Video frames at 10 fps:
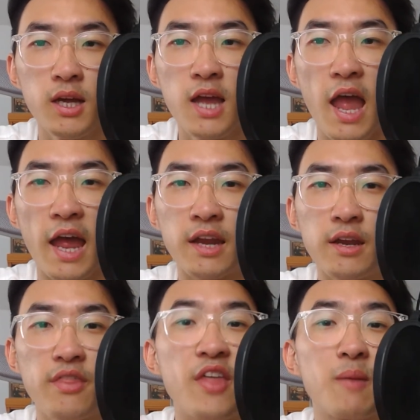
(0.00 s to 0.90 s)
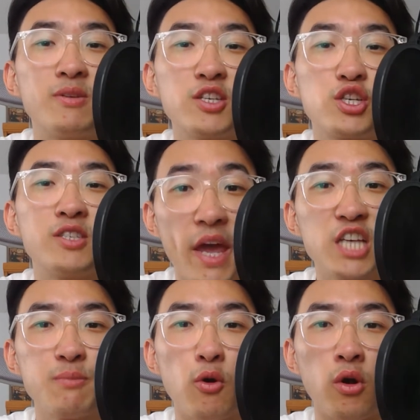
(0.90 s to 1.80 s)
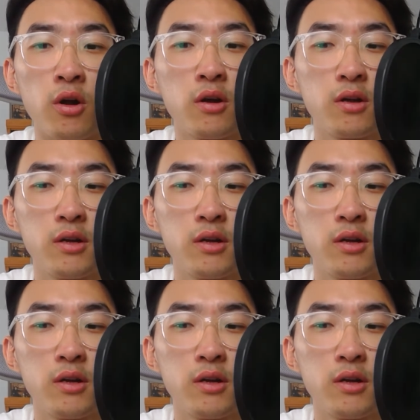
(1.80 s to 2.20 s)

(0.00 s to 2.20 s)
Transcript: And that position pays more,